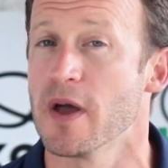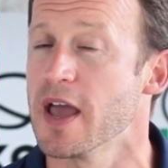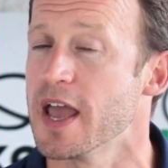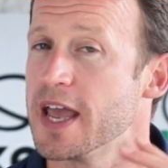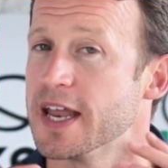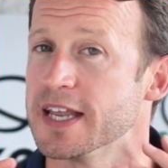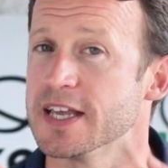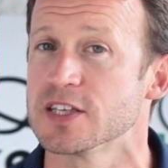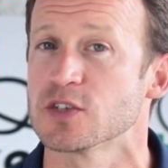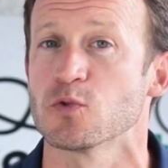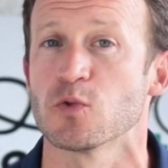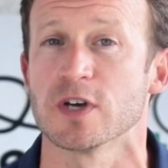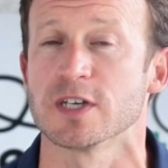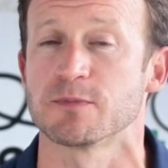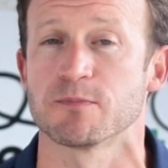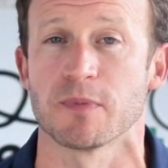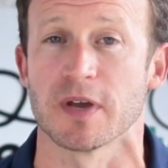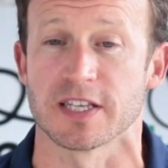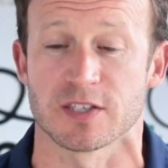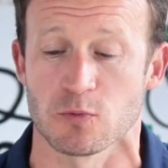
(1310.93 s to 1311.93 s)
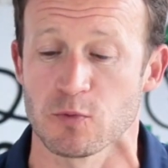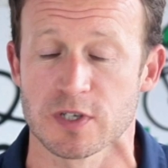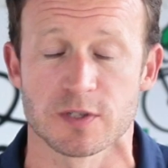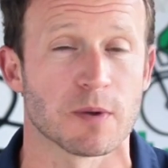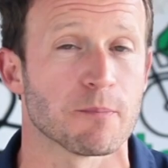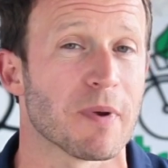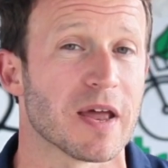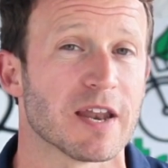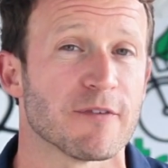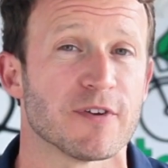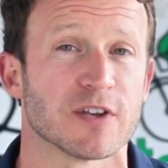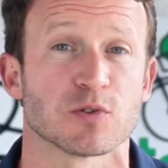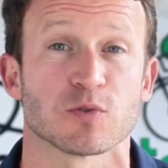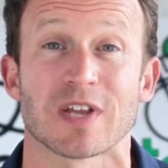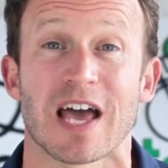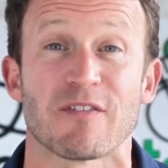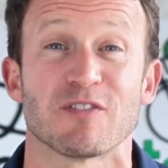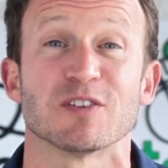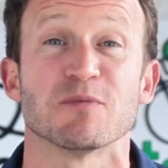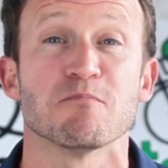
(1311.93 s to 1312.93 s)
It's always beneficial
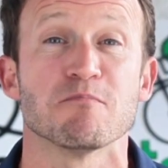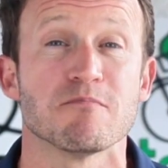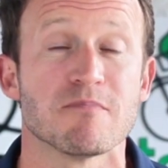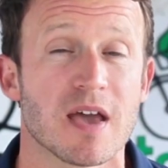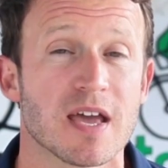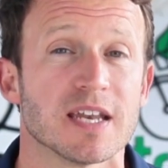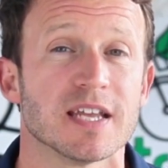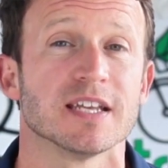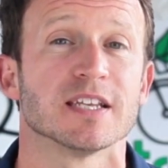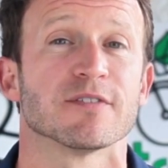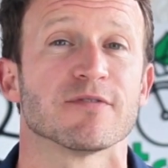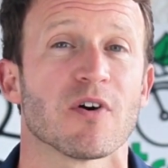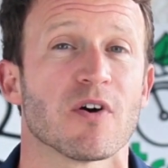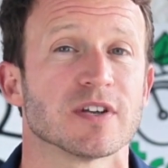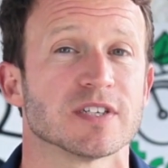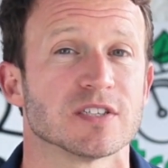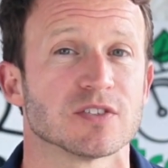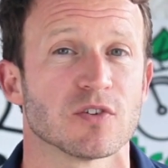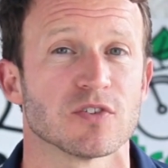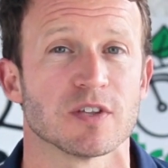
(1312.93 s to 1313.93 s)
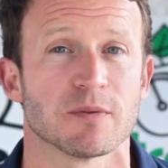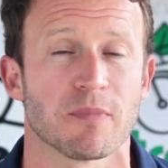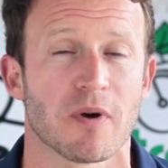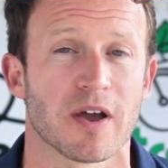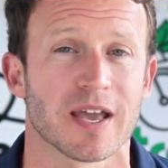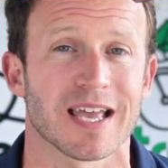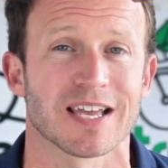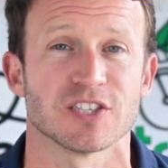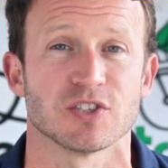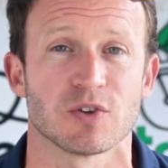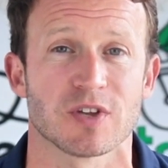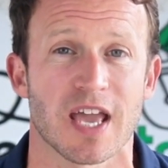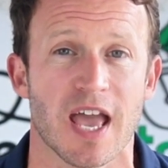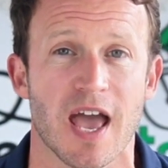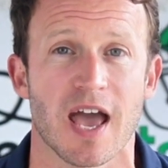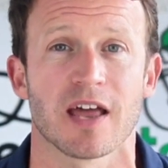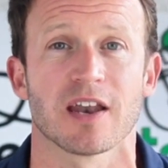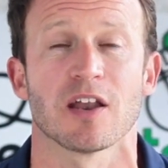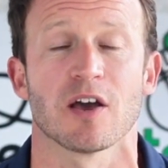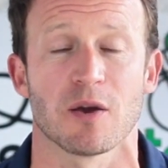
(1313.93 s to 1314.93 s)
to have as many devices on the bike as you
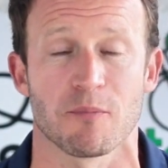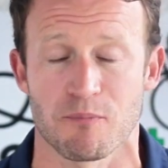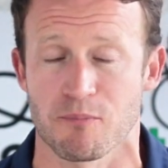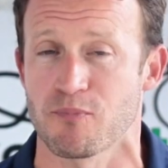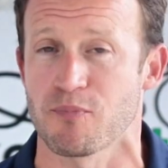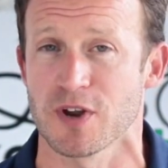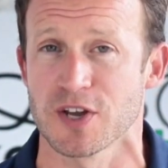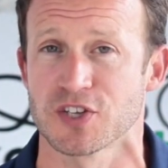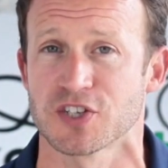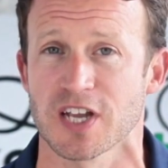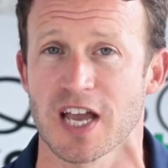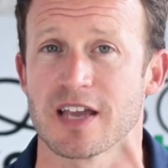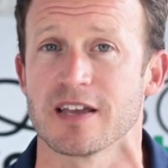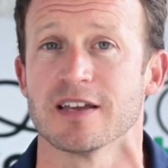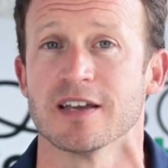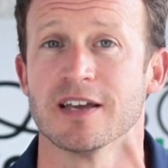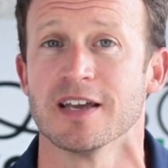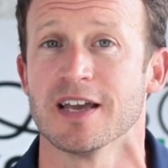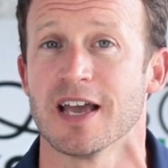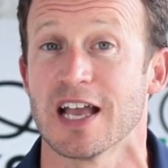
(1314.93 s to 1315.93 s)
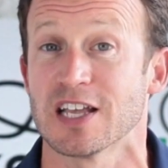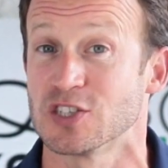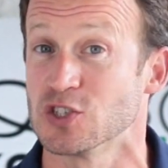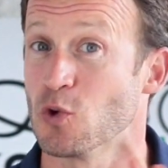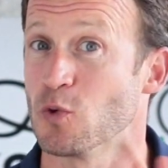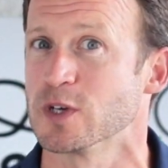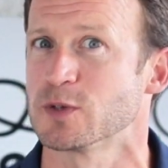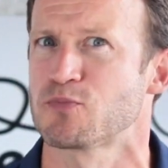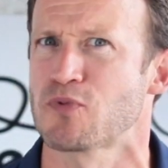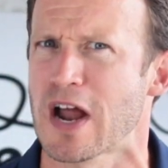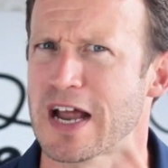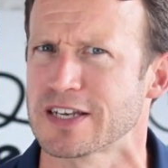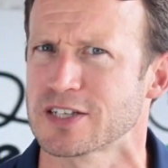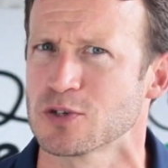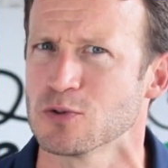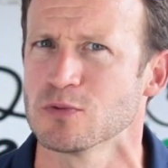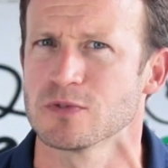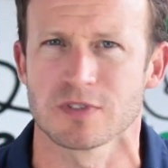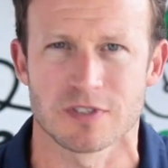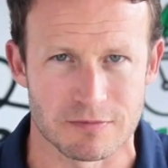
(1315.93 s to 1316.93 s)
can. Appreciate it's not always
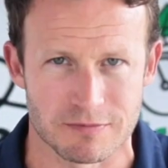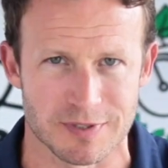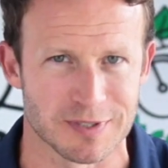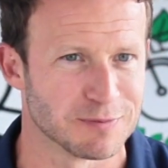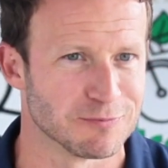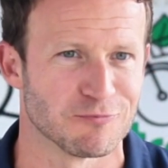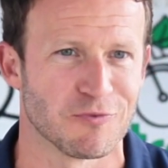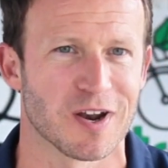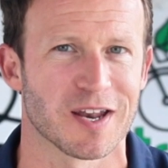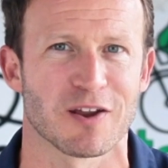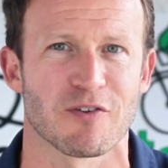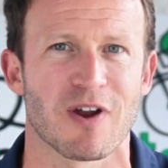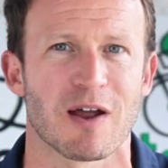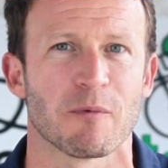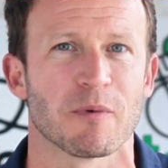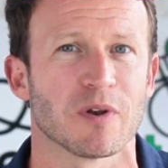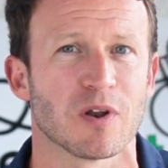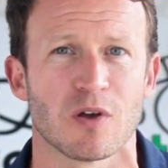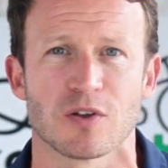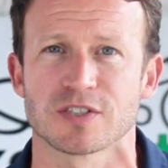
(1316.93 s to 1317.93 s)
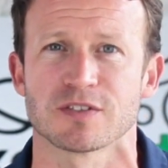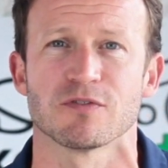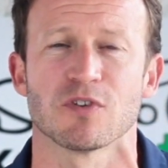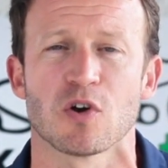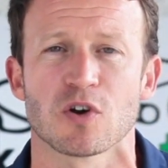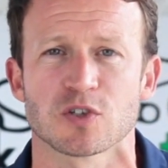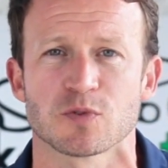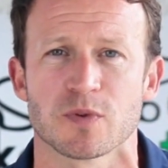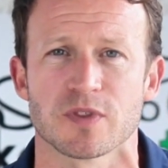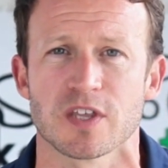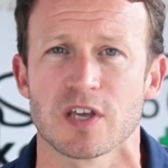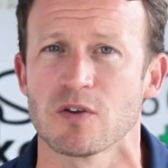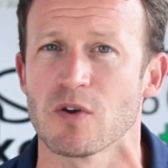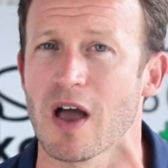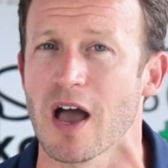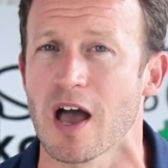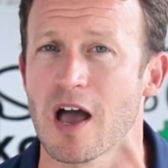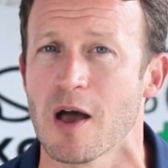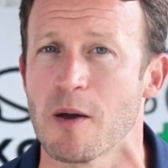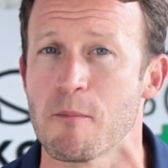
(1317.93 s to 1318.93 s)
practical to running around with lots of locks with you,
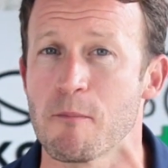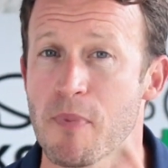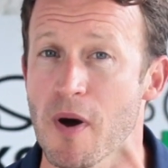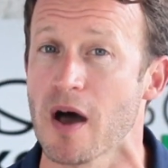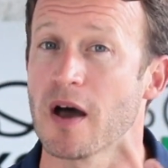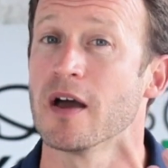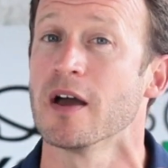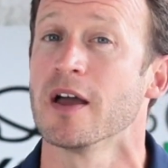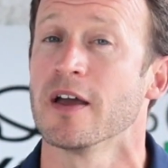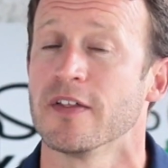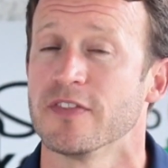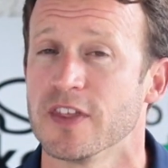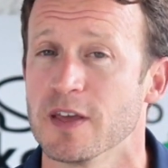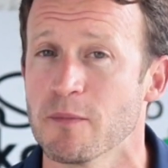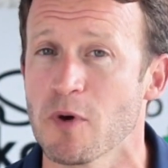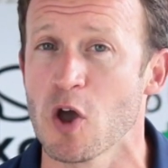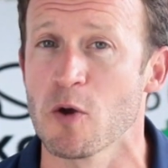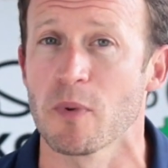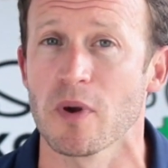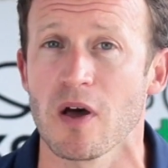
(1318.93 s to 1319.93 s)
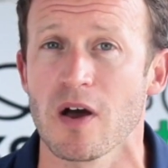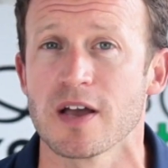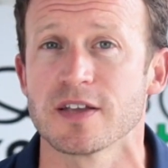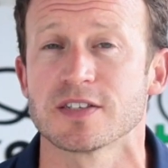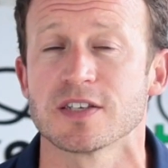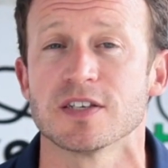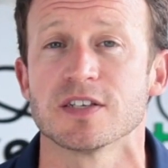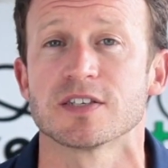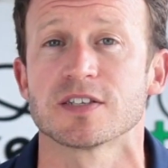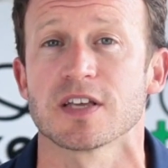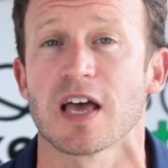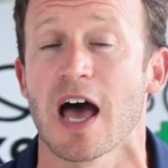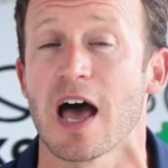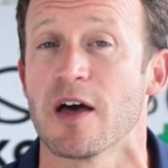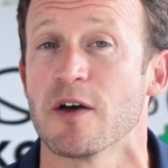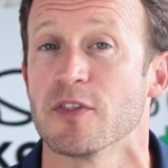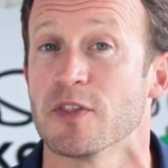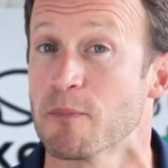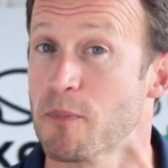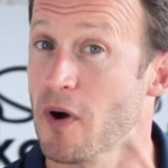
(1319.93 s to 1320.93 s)
but the immobilisers,
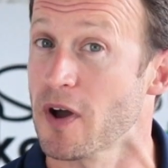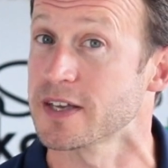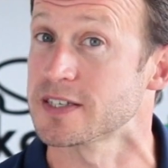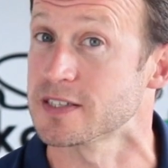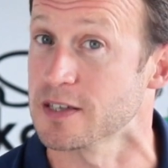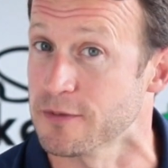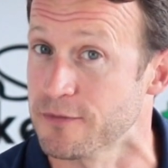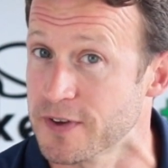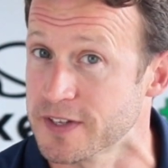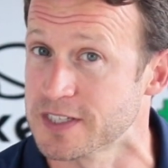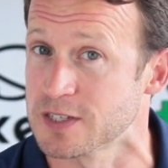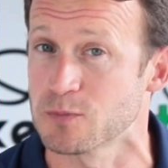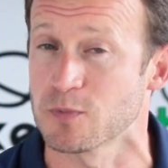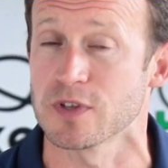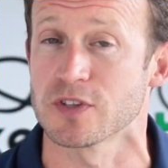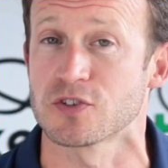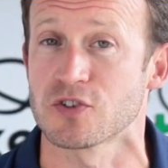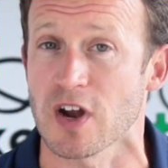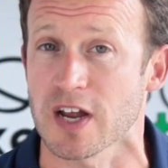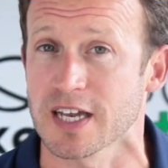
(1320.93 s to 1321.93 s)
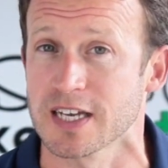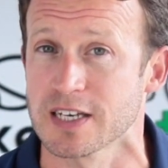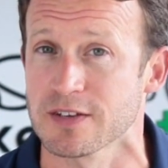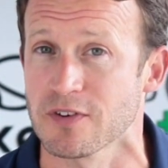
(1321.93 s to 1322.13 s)
the bikes that are fitted with tracking